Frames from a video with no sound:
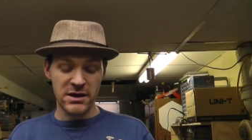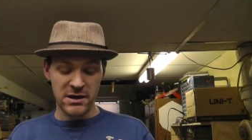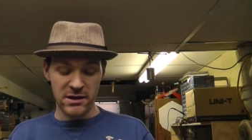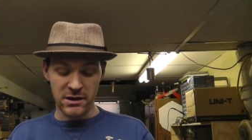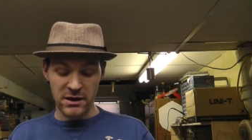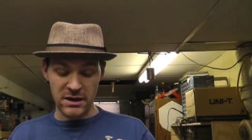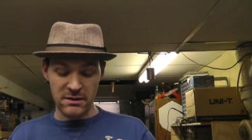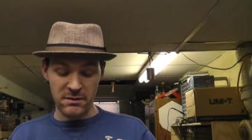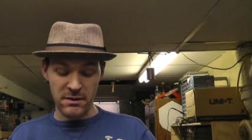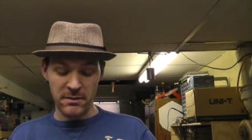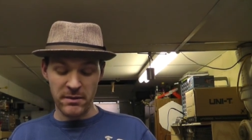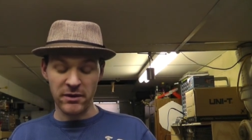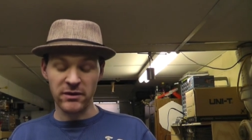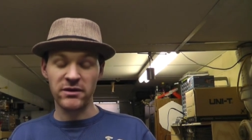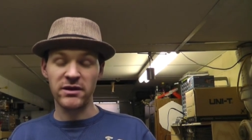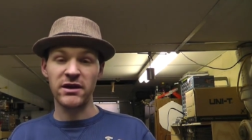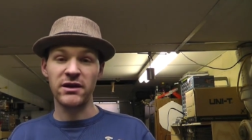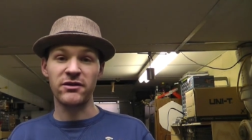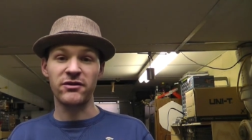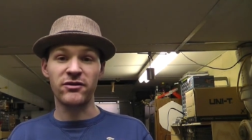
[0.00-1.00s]
um, I
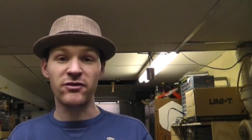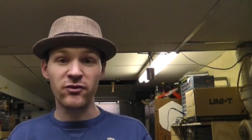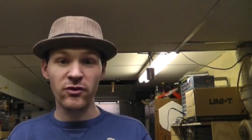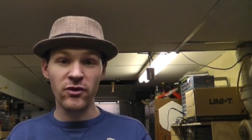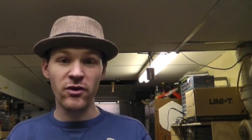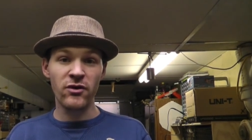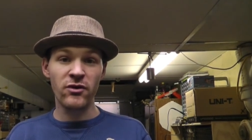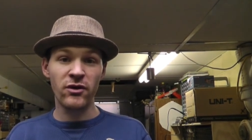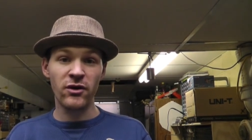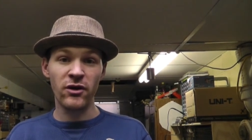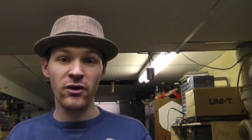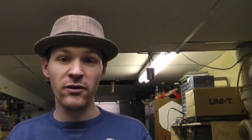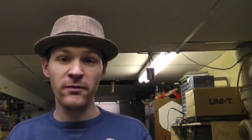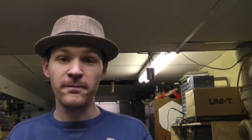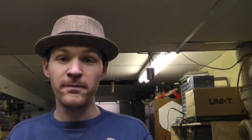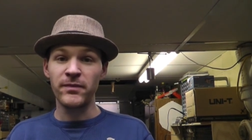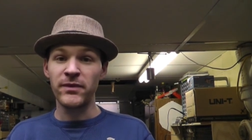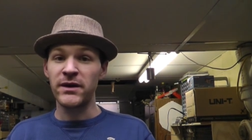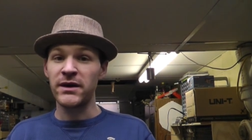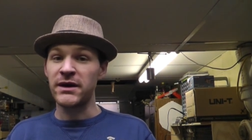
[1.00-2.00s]
built the extruder
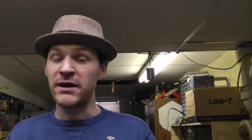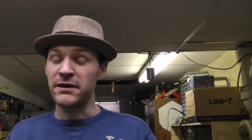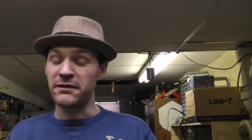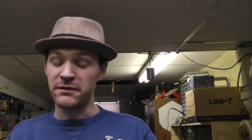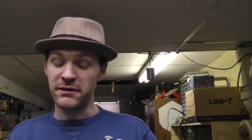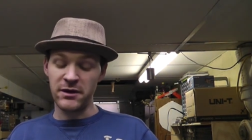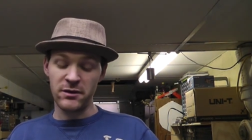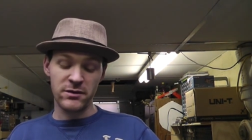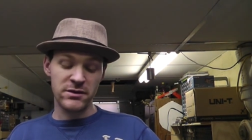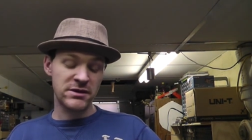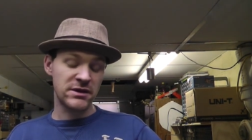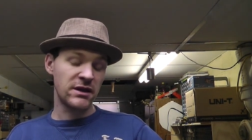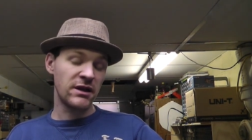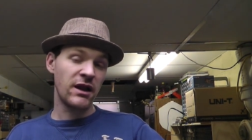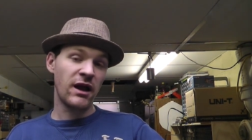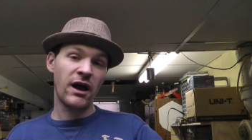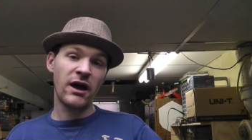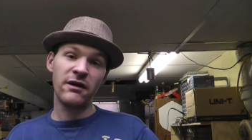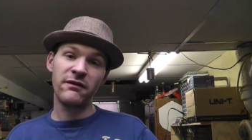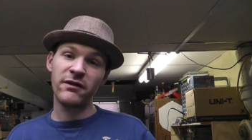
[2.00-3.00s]
there was a
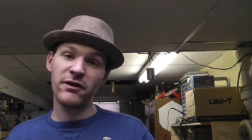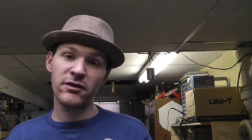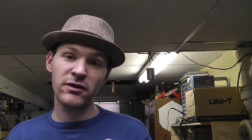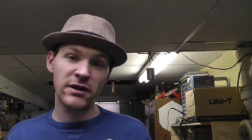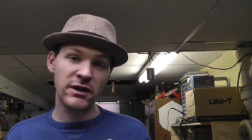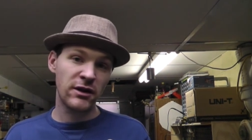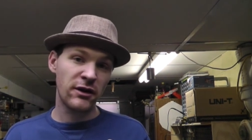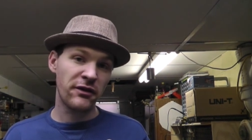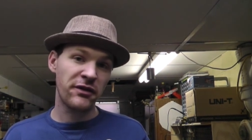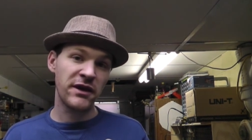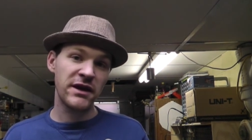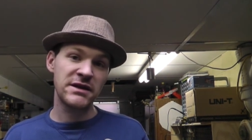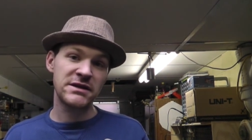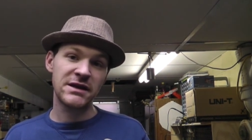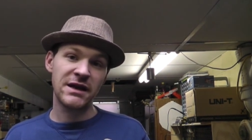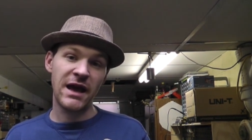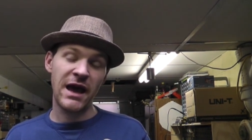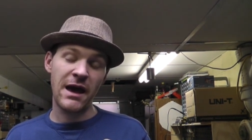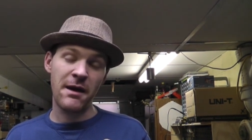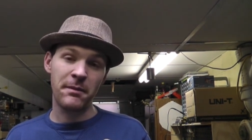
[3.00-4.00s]
lot of other little things
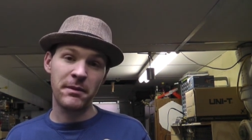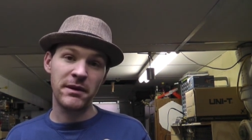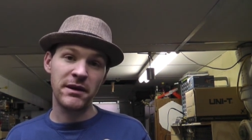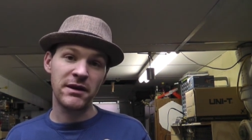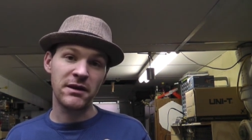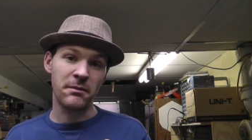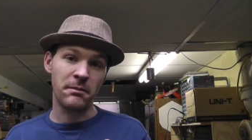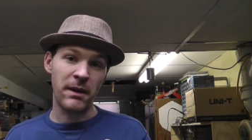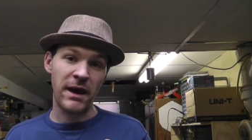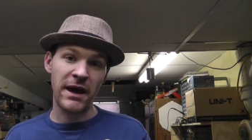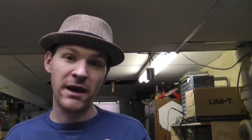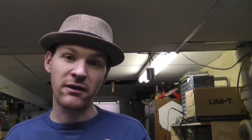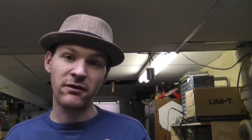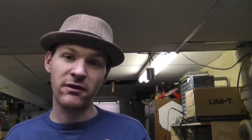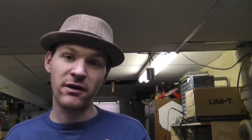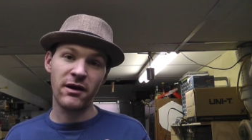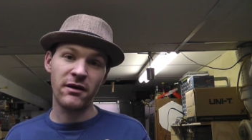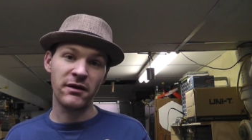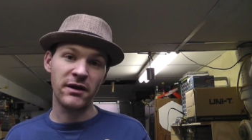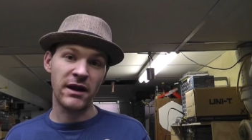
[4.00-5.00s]
that happened in the
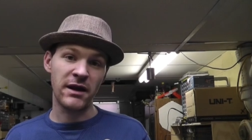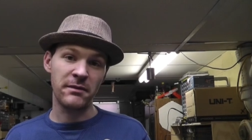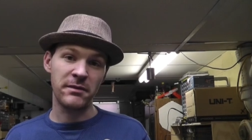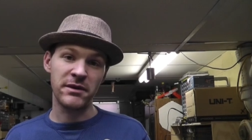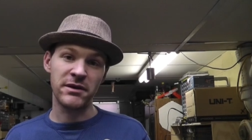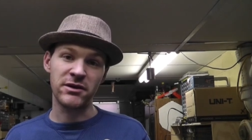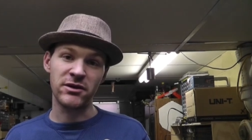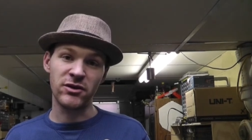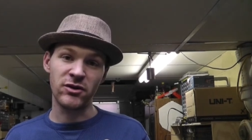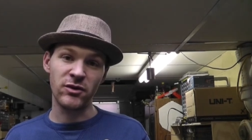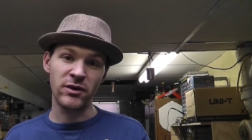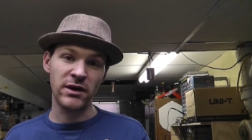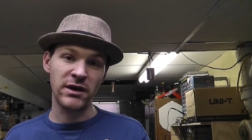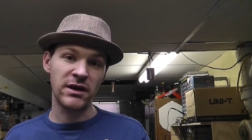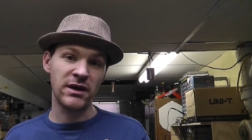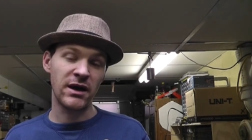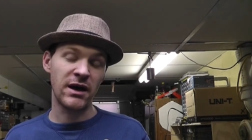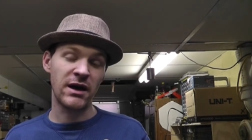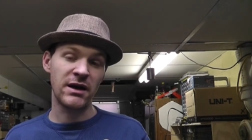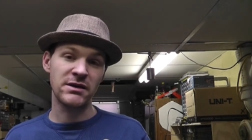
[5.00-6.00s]
background that I've been
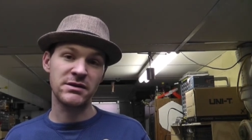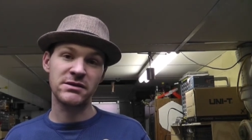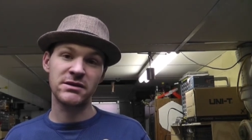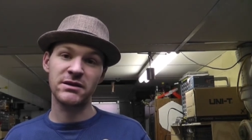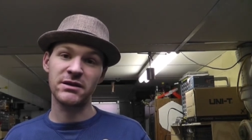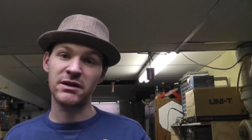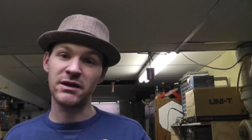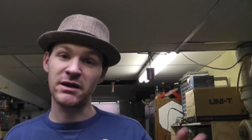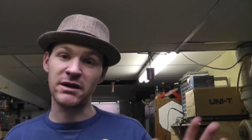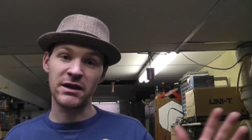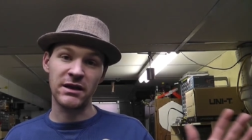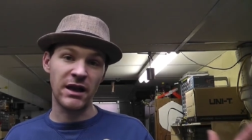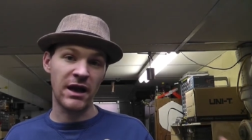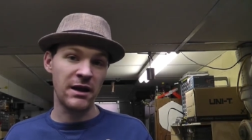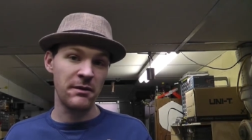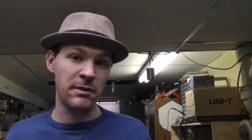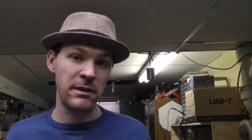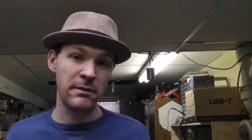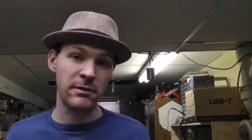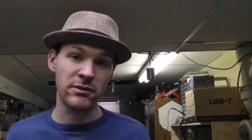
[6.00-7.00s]
doing constantly that a
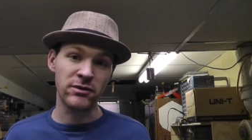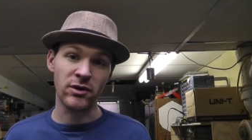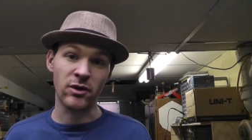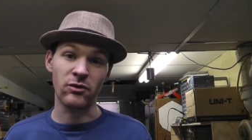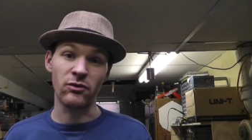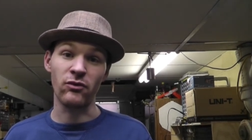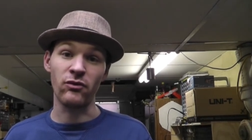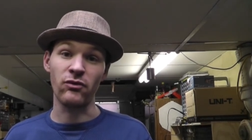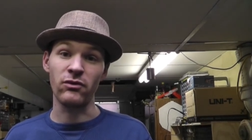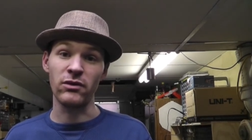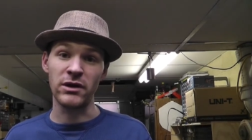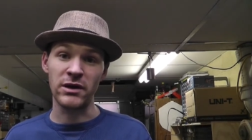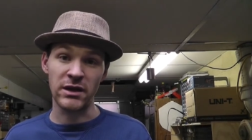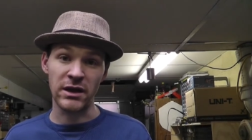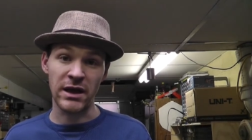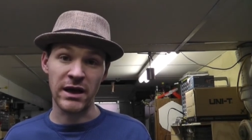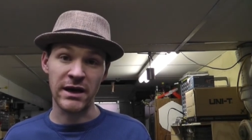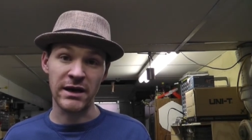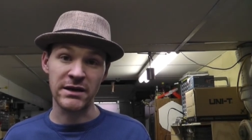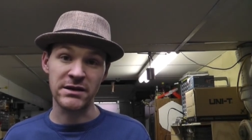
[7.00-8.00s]
lot of people don't
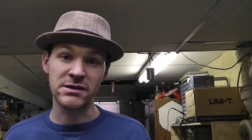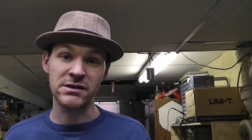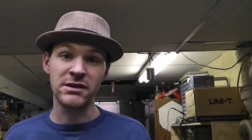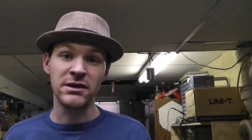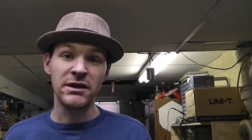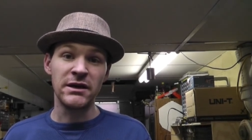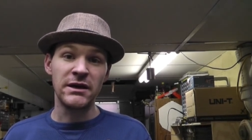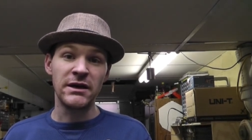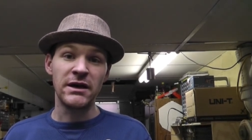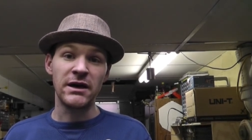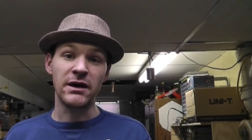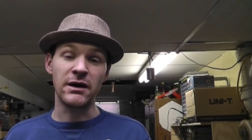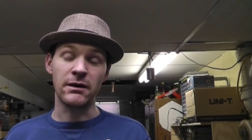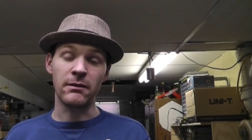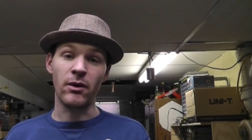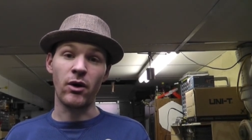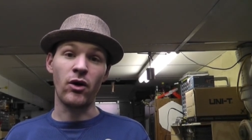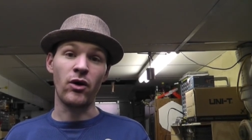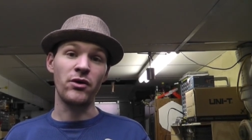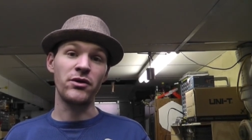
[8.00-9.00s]
realize
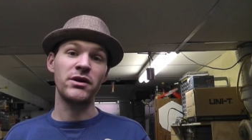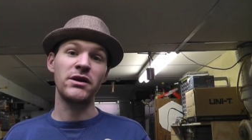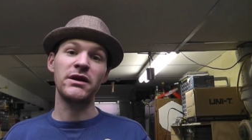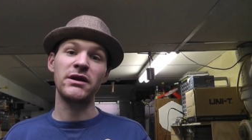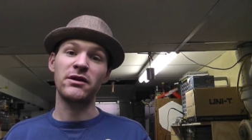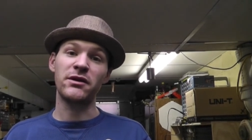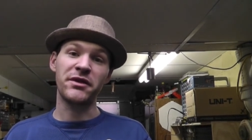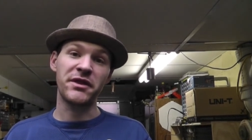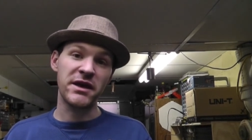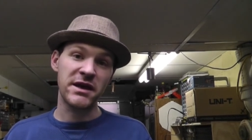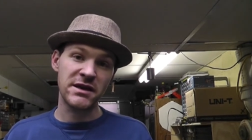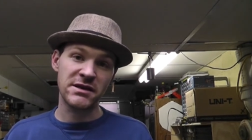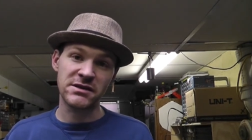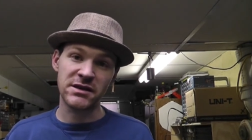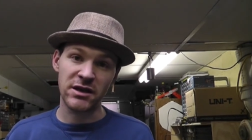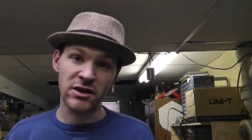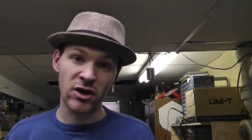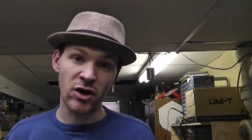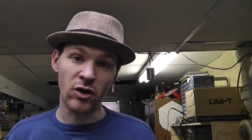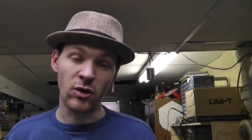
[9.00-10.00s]
um, all the little things
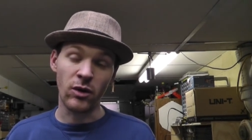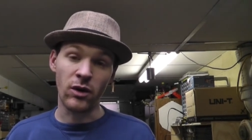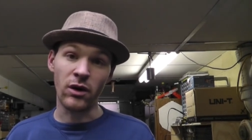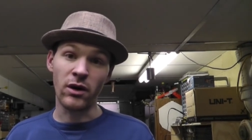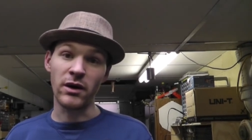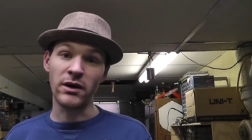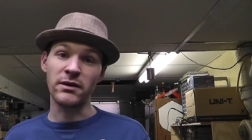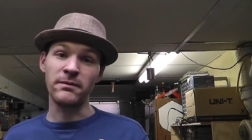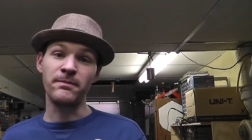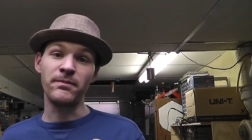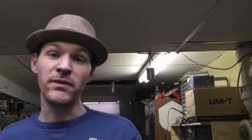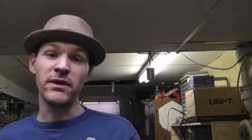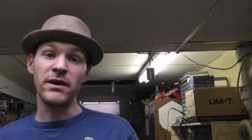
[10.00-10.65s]
that go on